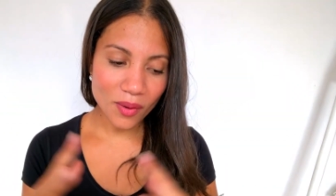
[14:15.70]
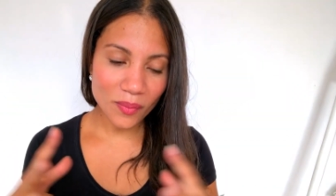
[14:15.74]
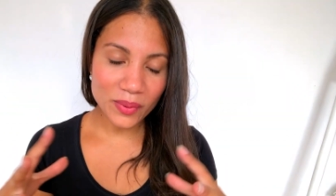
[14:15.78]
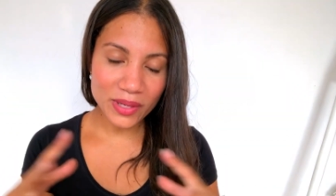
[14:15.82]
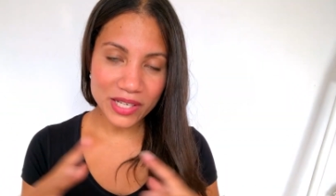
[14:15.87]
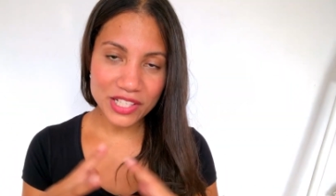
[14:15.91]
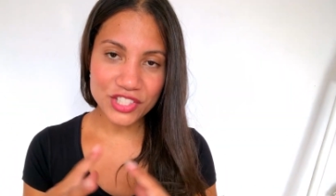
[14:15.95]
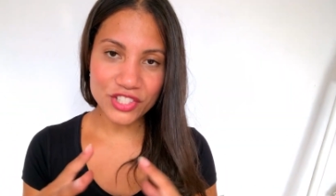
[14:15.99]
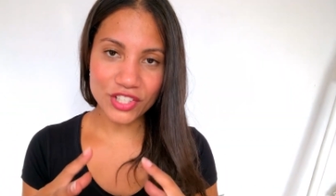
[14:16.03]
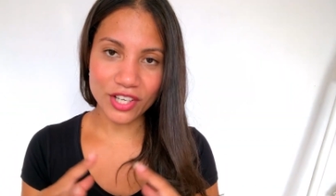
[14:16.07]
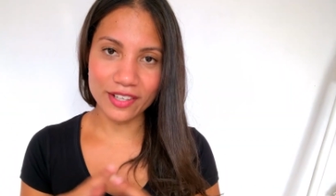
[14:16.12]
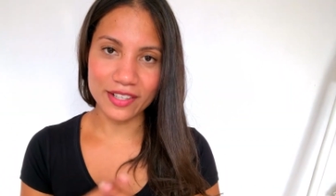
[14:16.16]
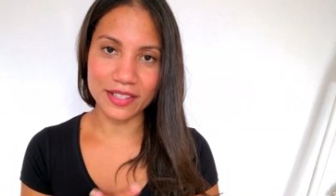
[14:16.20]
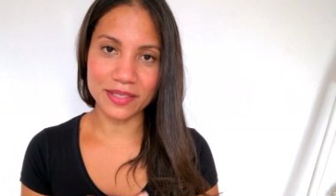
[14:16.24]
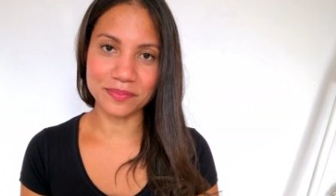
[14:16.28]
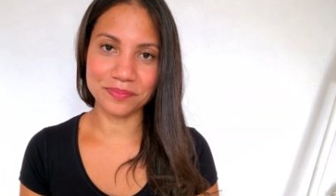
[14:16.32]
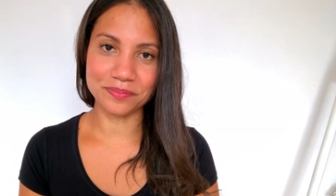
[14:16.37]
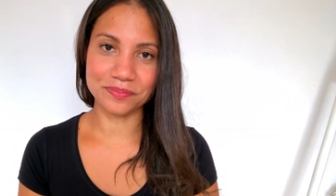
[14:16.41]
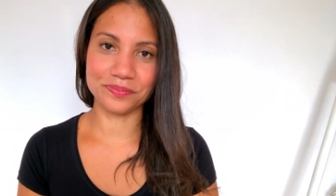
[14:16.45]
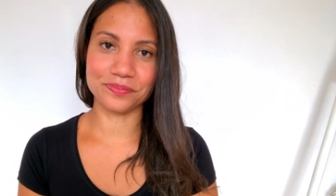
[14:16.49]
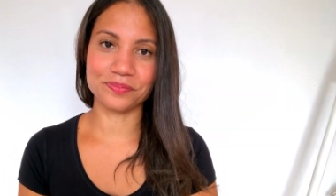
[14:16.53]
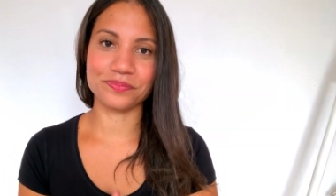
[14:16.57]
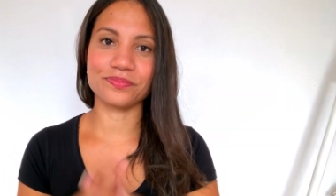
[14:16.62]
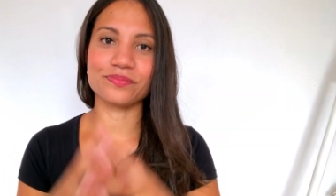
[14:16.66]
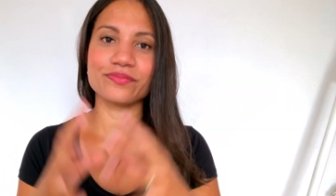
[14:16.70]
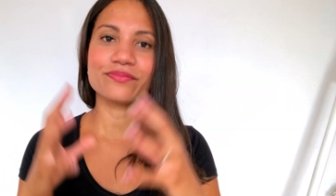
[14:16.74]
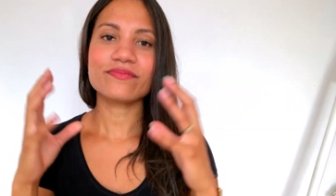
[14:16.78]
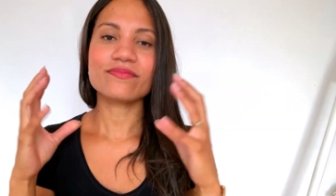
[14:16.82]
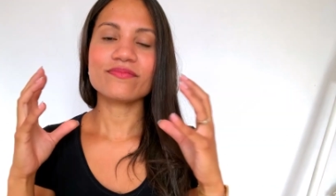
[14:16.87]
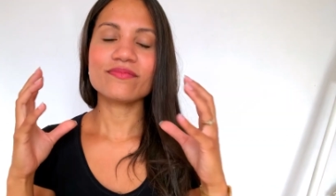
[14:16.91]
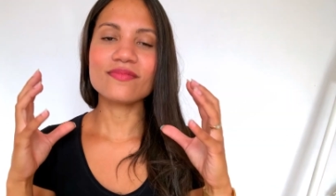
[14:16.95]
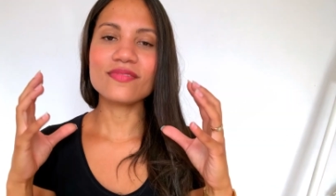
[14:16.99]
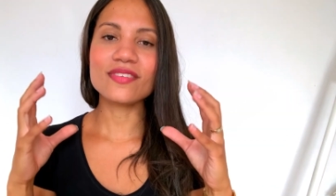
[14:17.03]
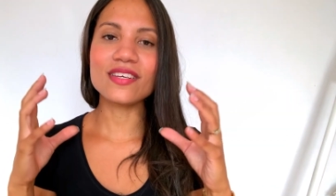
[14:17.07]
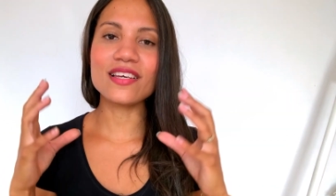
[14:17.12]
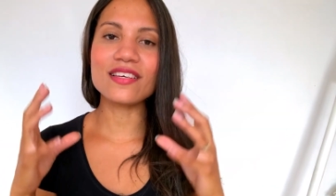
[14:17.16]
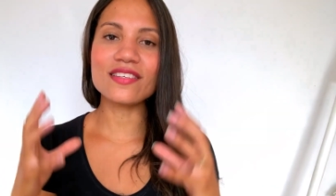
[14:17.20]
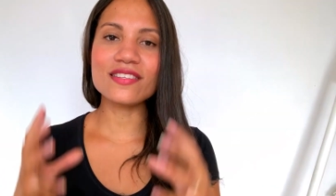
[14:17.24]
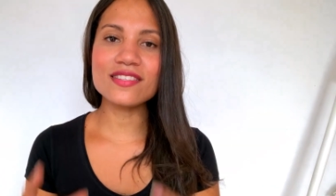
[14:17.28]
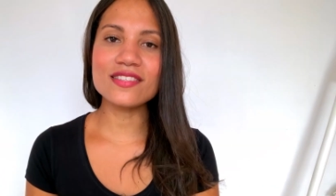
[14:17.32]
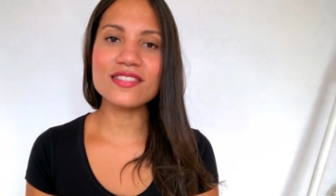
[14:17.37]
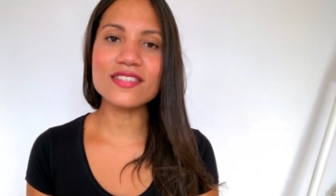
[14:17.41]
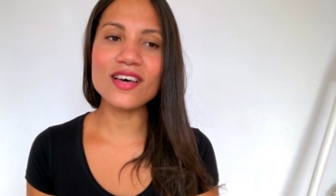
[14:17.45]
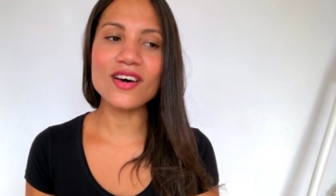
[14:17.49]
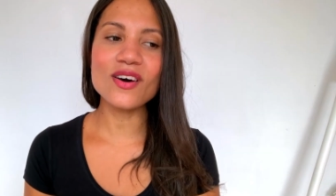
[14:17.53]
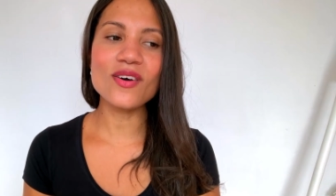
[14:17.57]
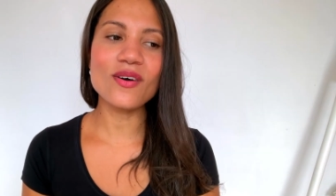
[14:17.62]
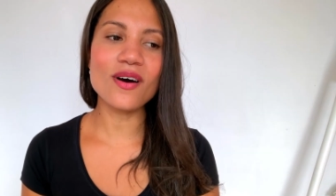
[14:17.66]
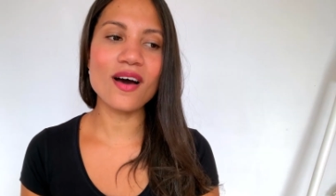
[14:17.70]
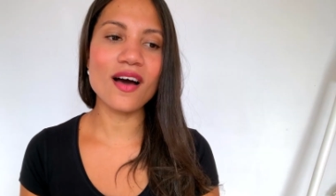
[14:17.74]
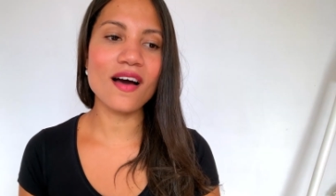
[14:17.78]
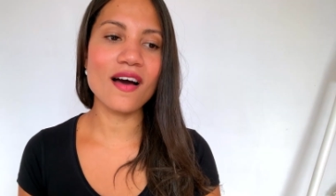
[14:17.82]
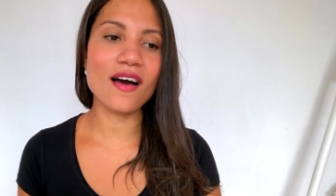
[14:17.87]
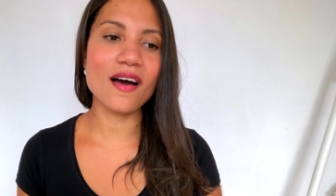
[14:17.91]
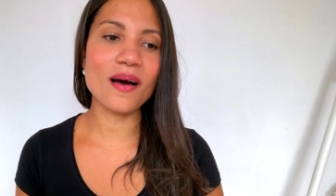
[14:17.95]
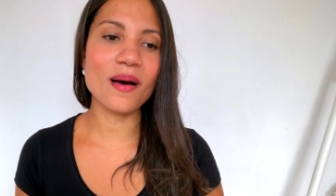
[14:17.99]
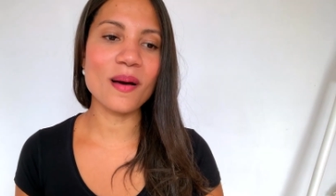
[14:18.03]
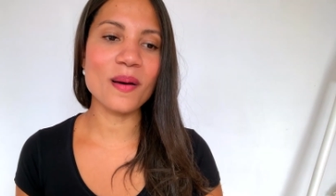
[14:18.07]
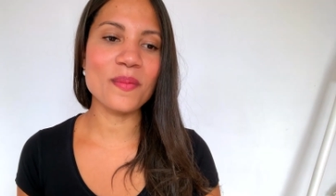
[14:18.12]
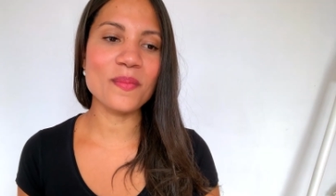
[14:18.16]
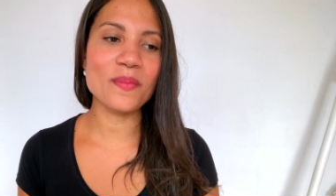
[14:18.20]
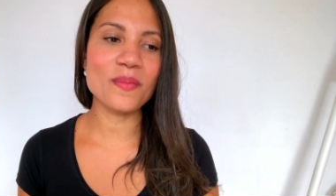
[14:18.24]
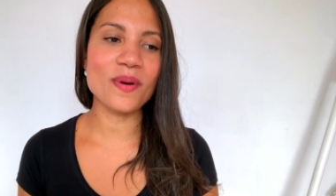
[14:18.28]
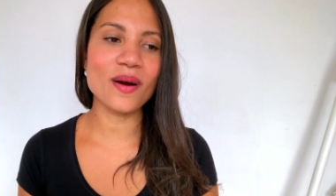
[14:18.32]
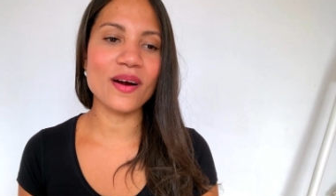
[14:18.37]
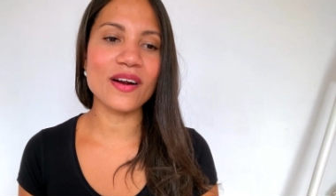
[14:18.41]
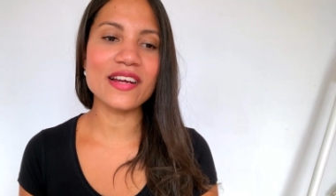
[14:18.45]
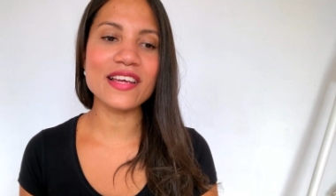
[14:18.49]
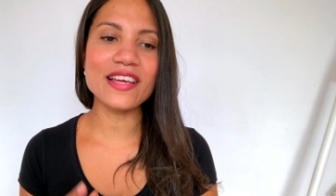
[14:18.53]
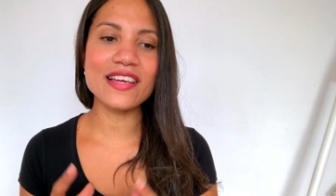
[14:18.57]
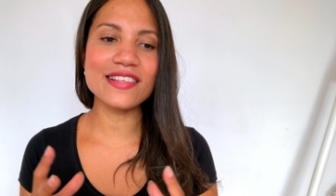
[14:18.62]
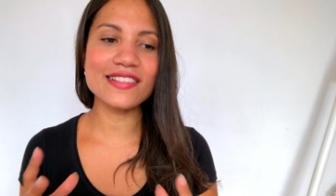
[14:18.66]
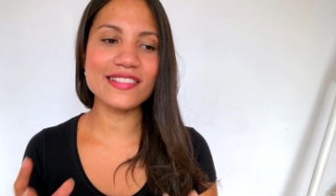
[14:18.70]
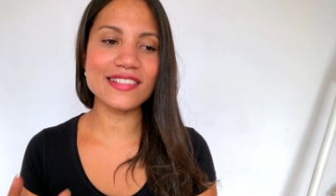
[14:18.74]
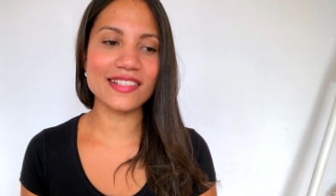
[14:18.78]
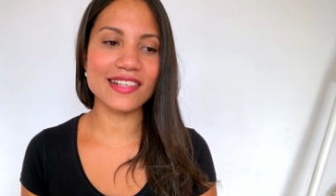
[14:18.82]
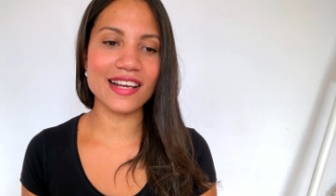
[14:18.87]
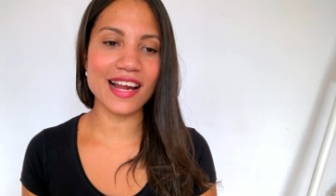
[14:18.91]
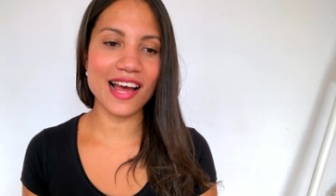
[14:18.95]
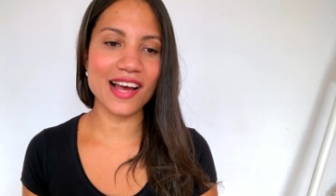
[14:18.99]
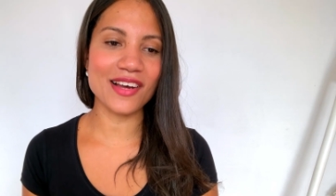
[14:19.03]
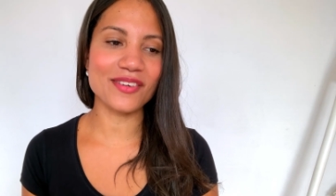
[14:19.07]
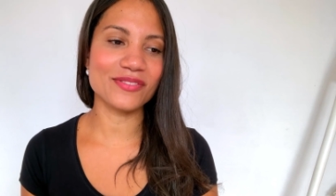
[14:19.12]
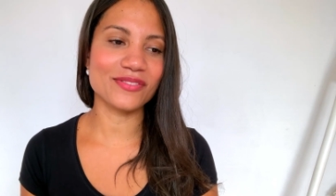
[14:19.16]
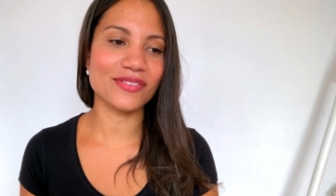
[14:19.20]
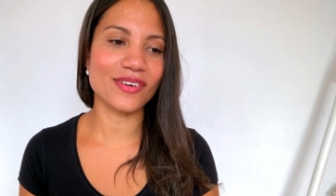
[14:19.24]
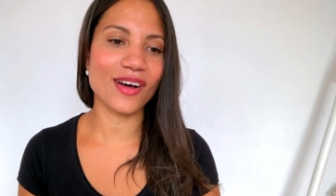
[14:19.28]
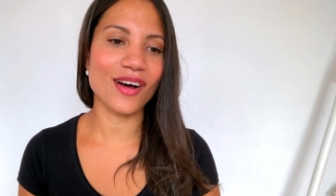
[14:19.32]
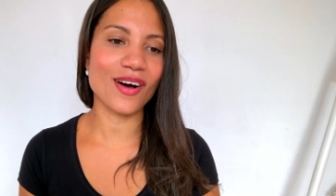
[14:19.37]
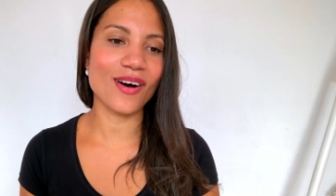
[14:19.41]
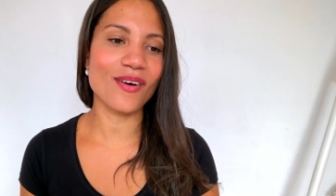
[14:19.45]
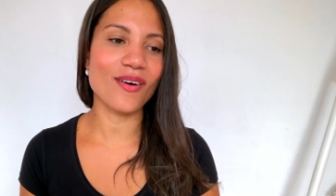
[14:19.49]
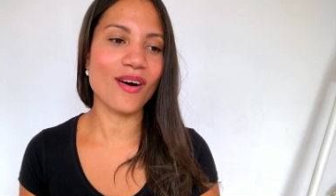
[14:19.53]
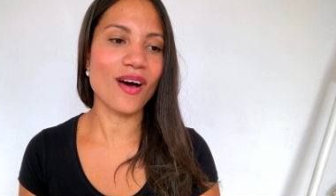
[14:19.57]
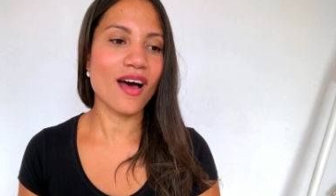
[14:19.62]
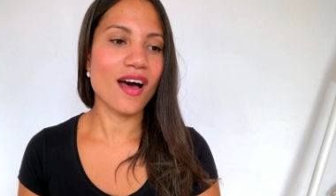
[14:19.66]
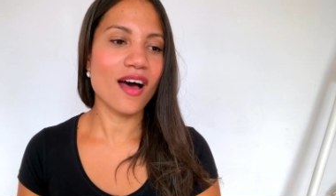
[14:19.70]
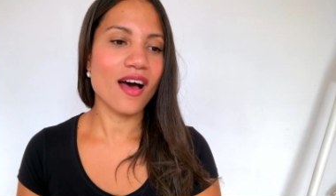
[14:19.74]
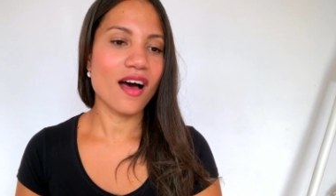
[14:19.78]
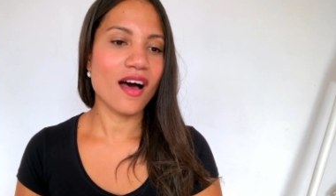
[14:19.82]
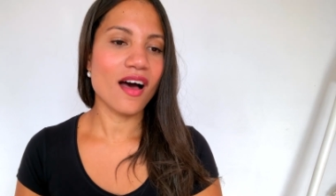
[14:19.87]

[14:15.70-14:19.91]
with each other. So Archangel Raphael